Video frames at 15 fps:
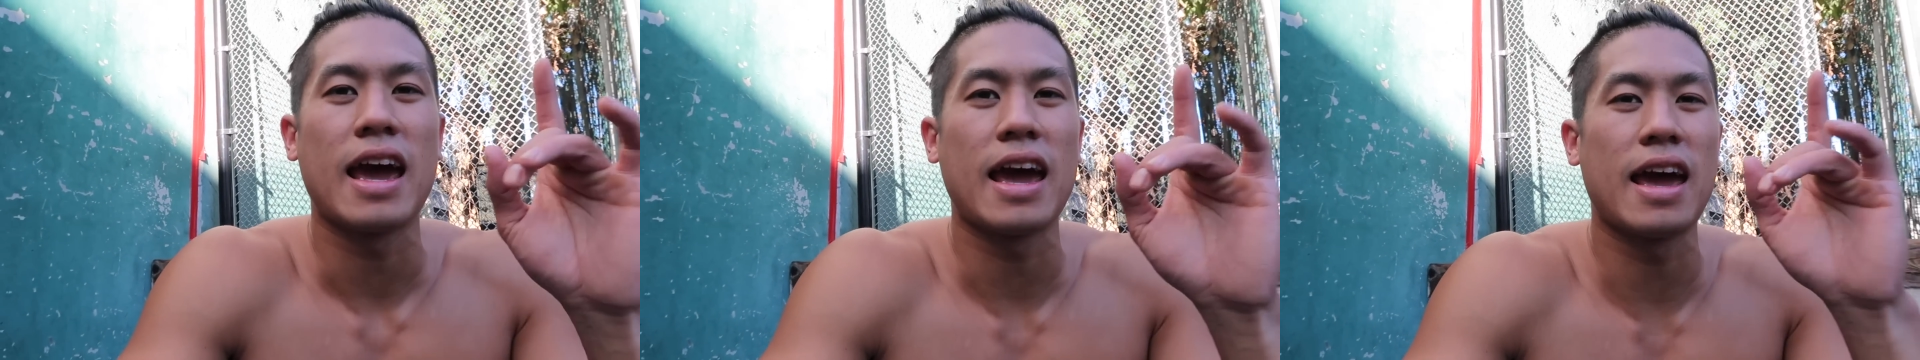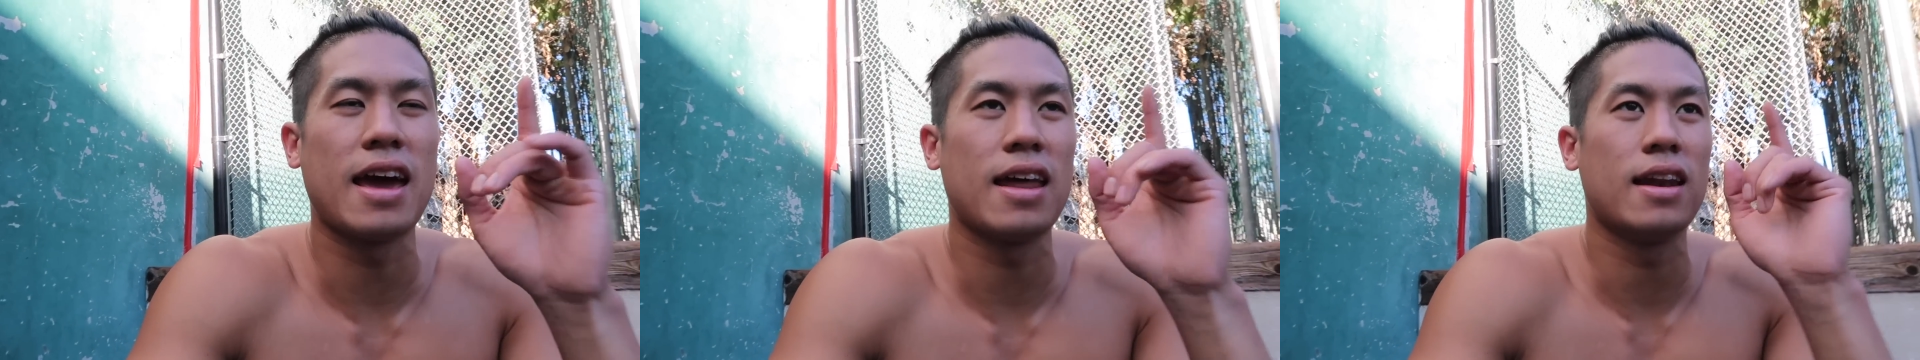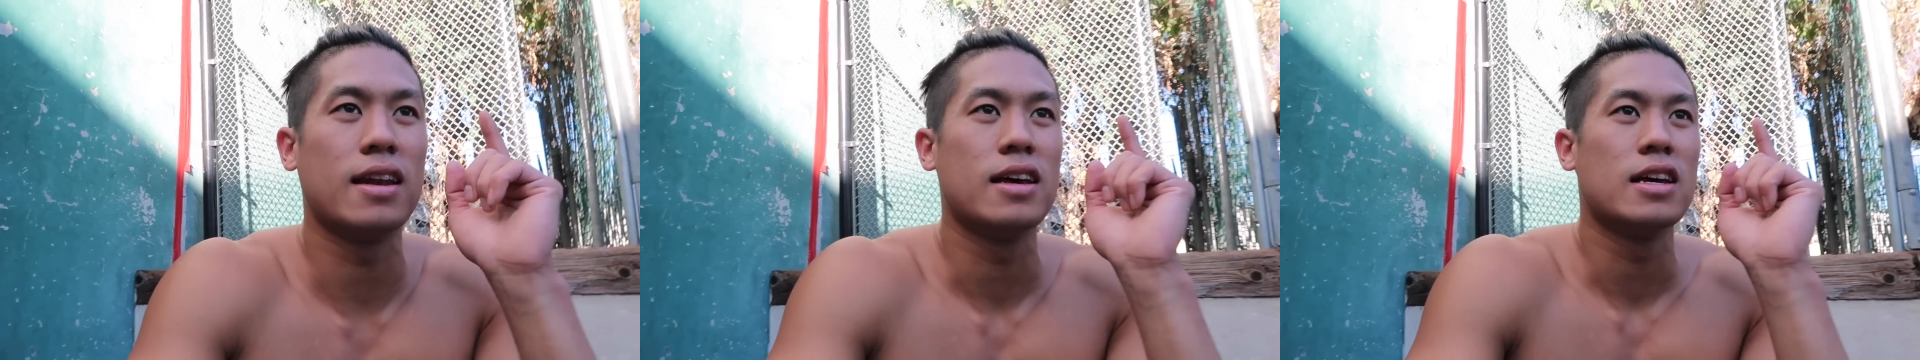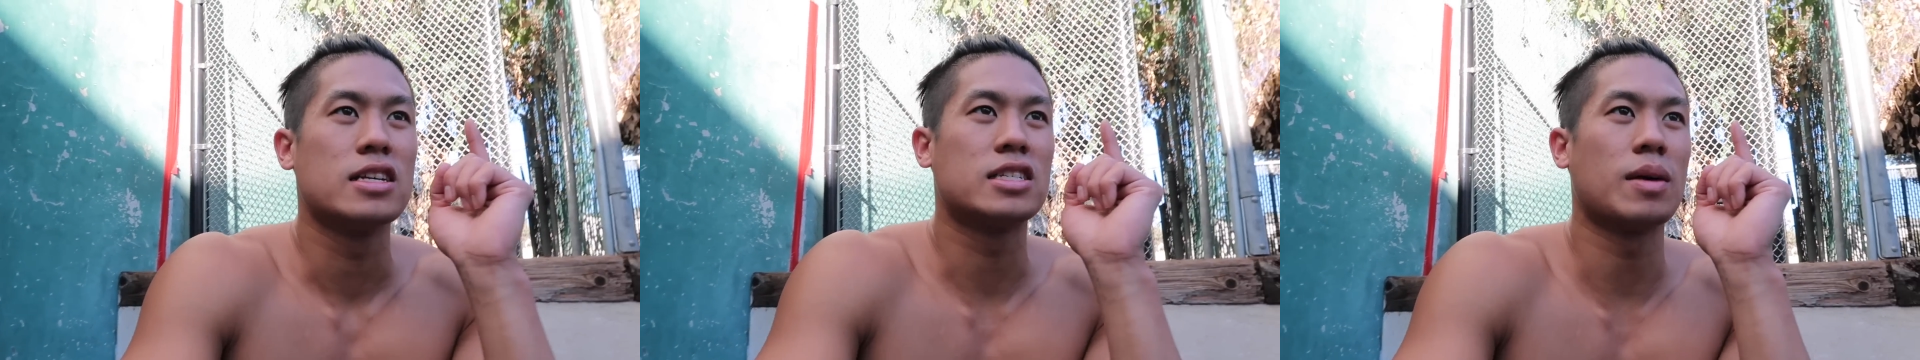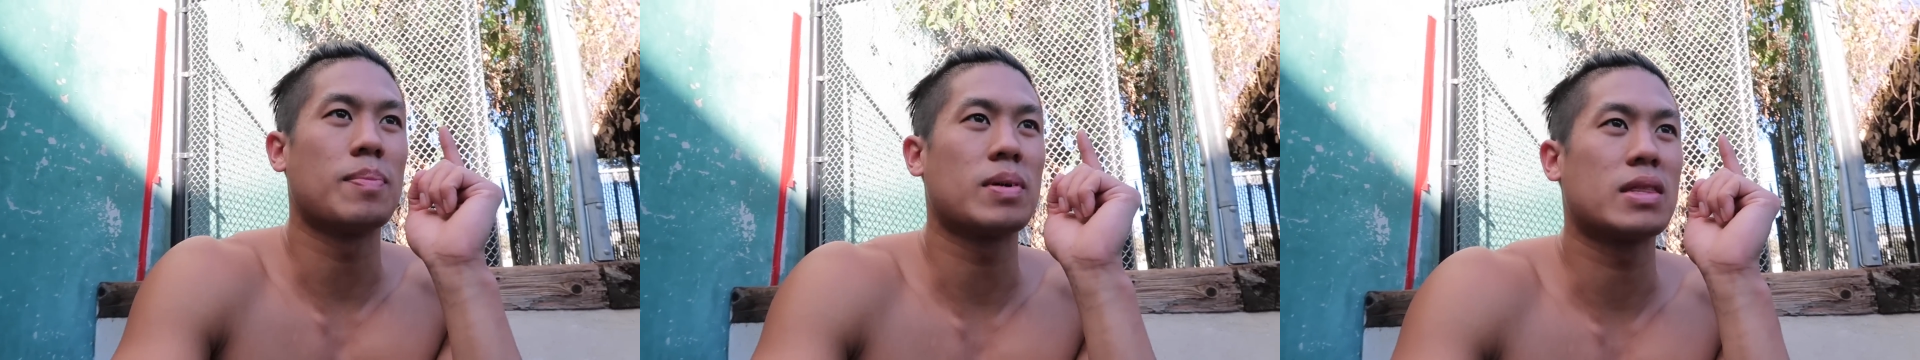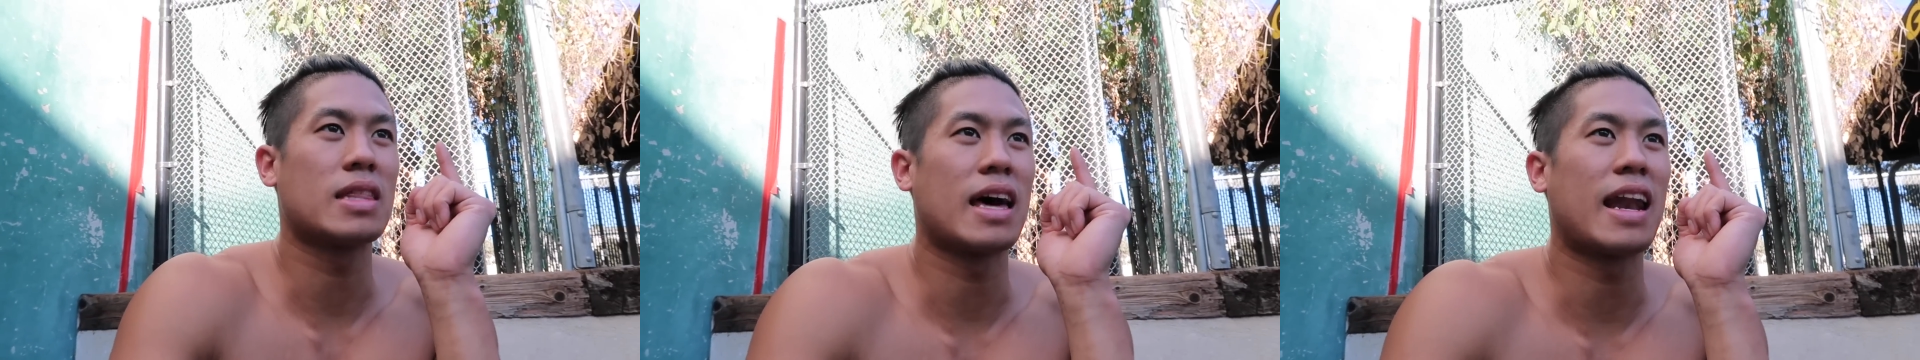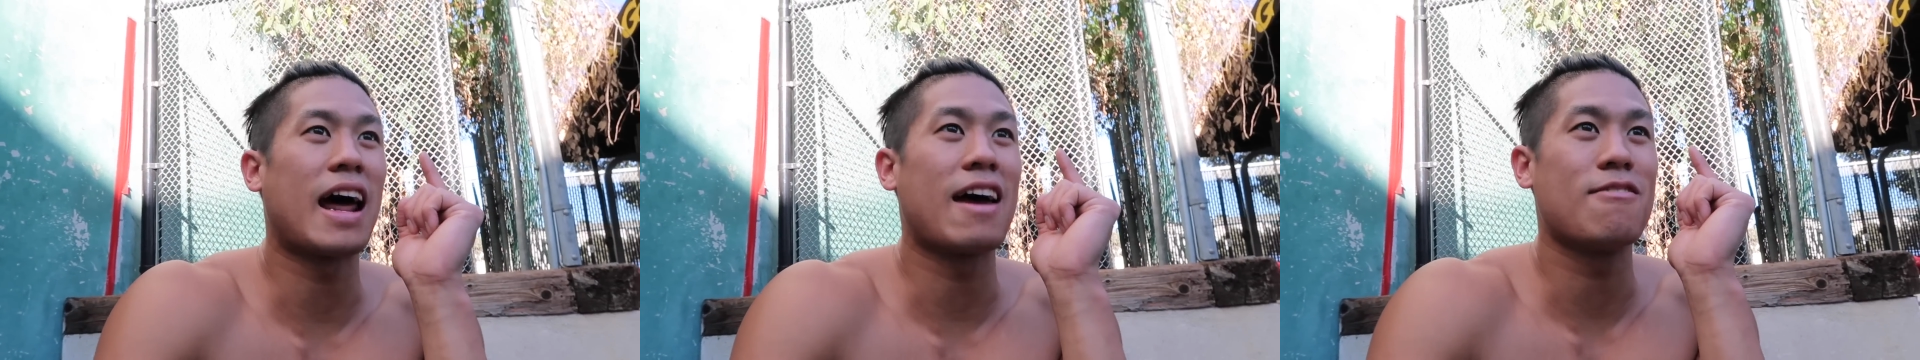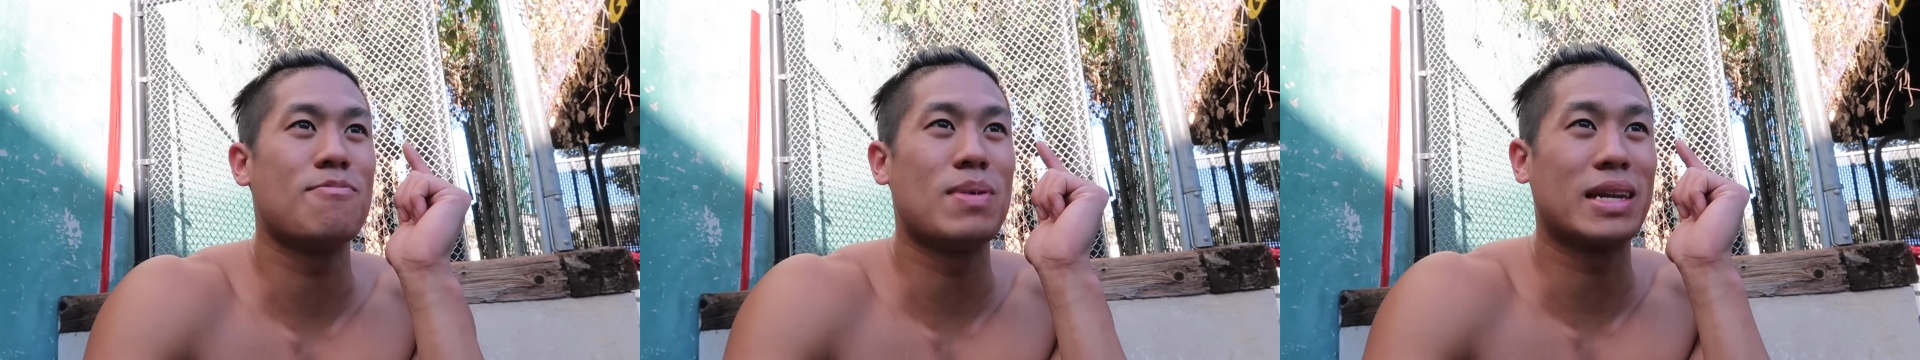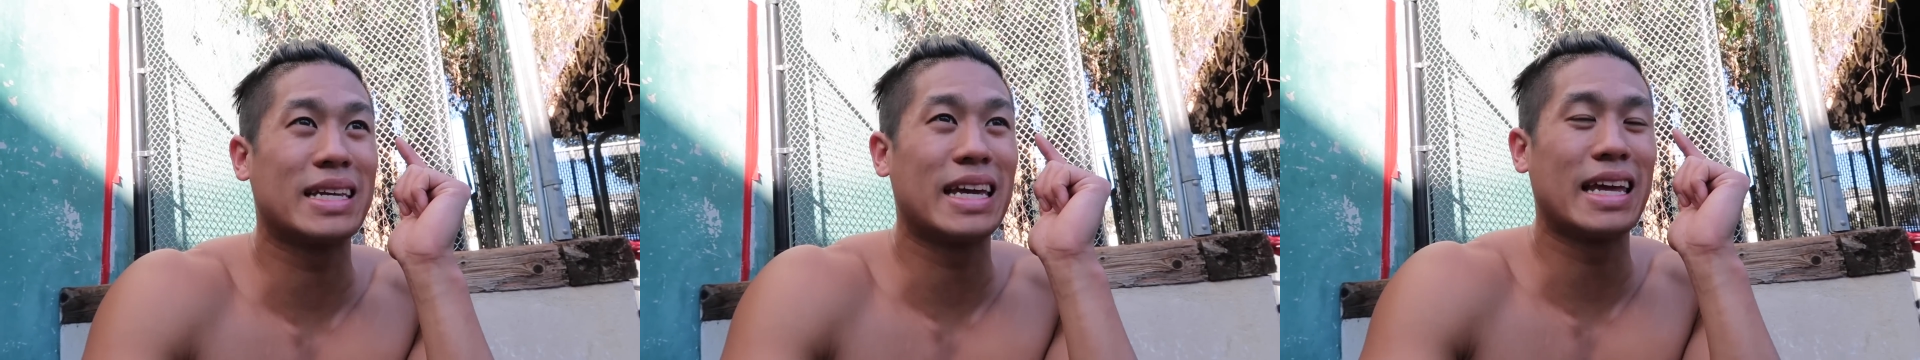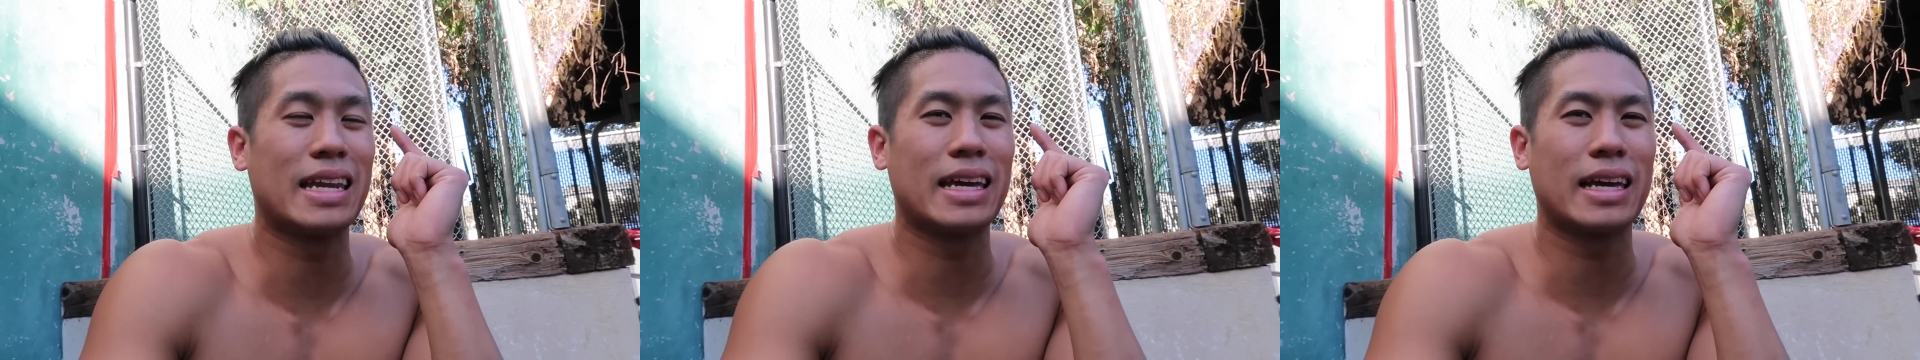and something that I've been
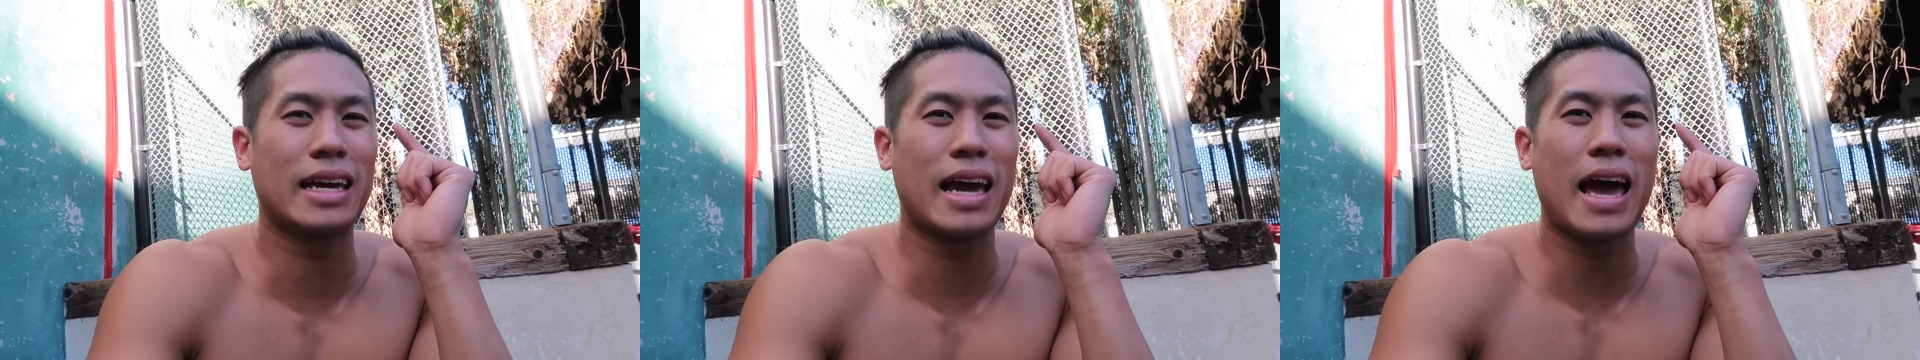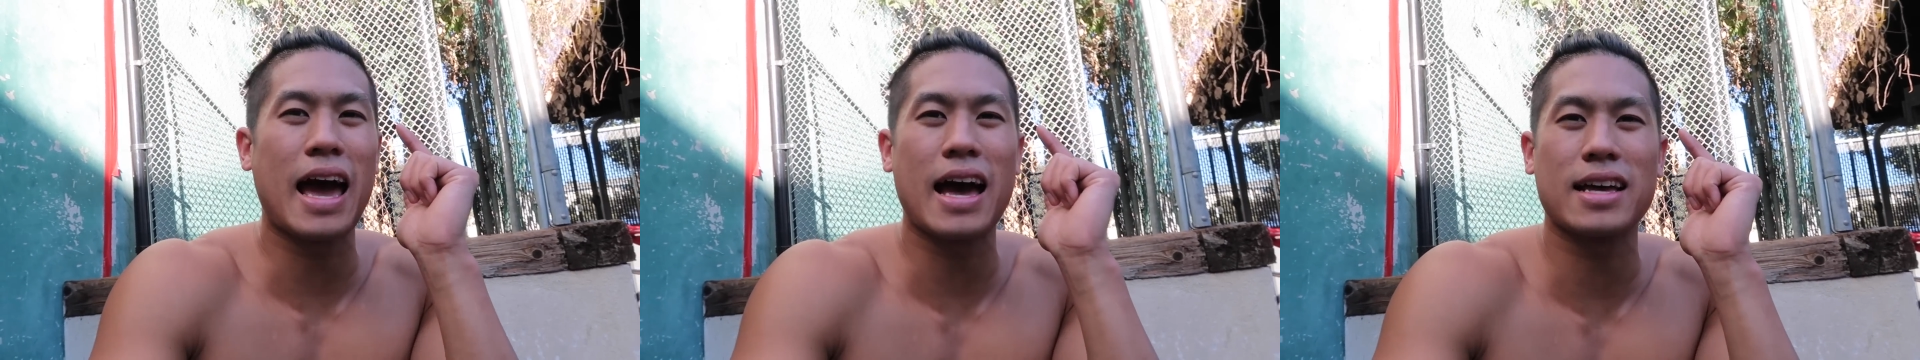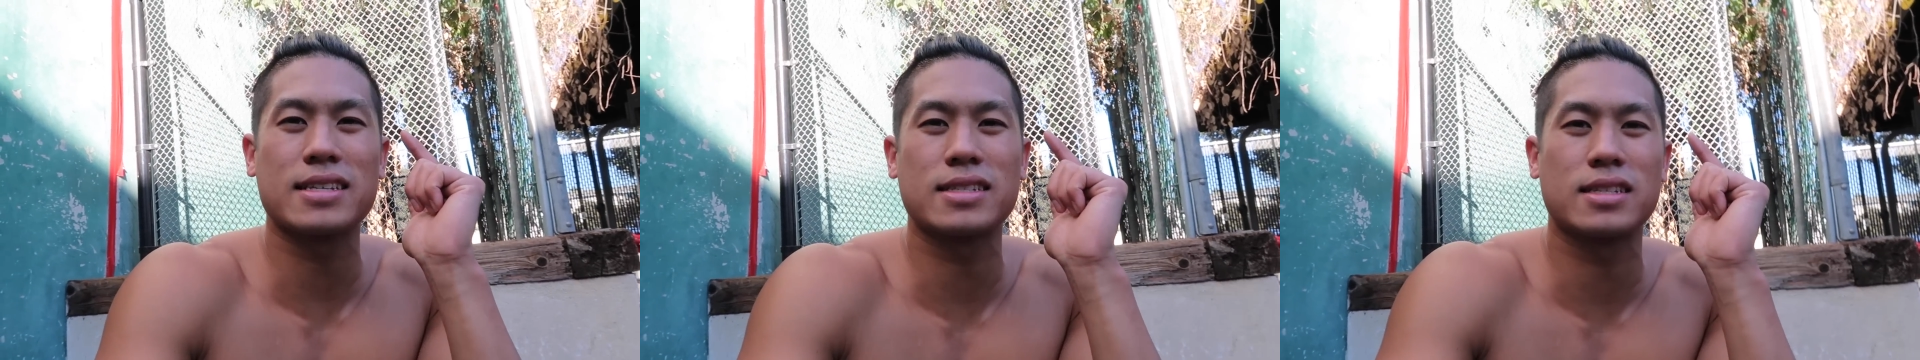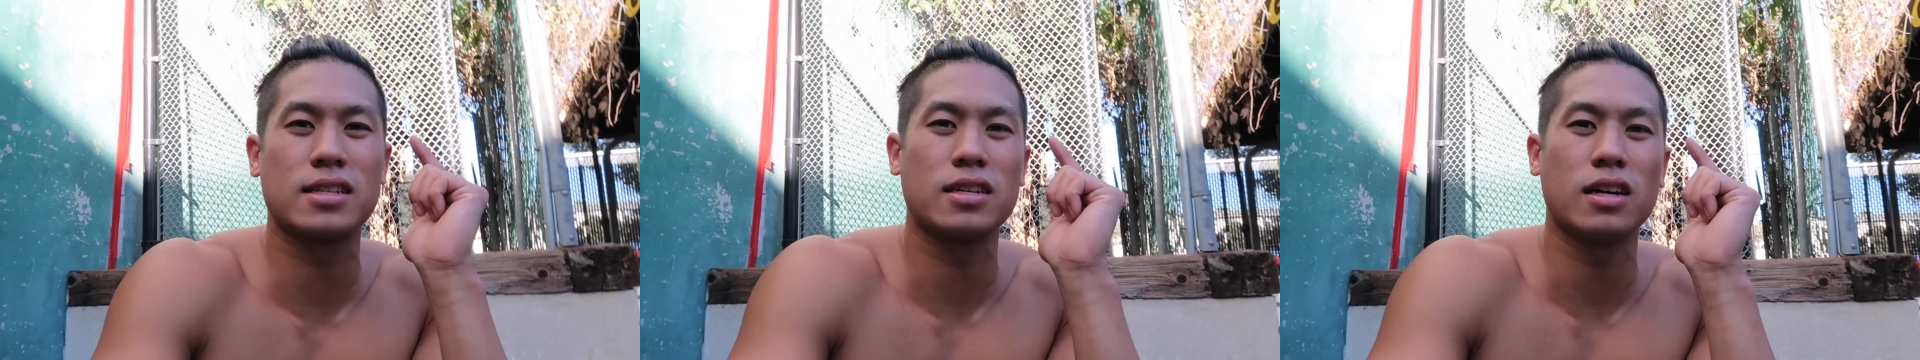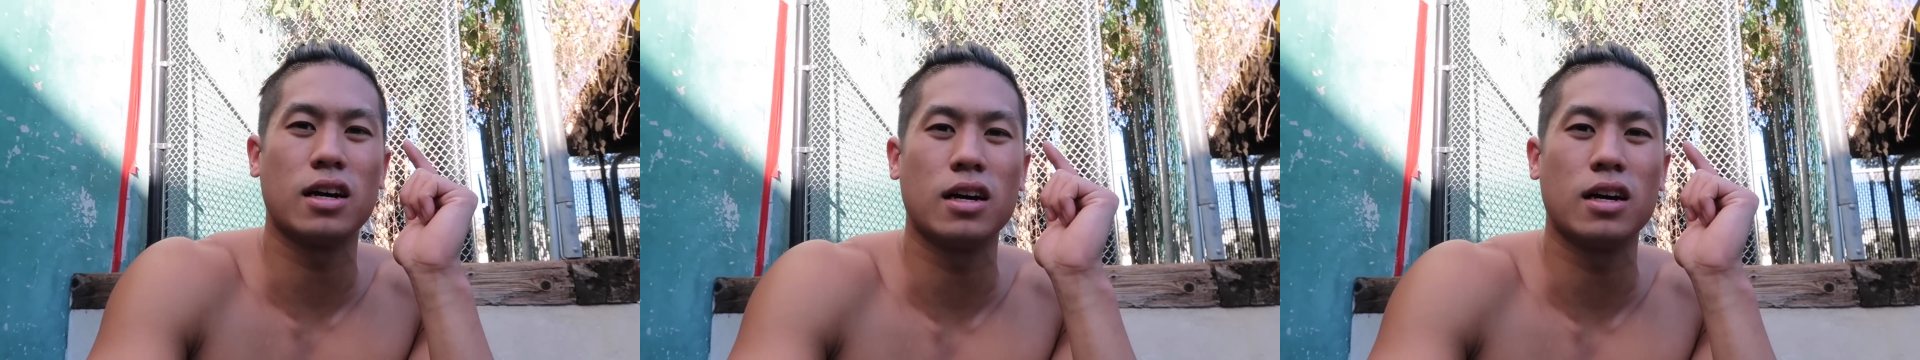getting asked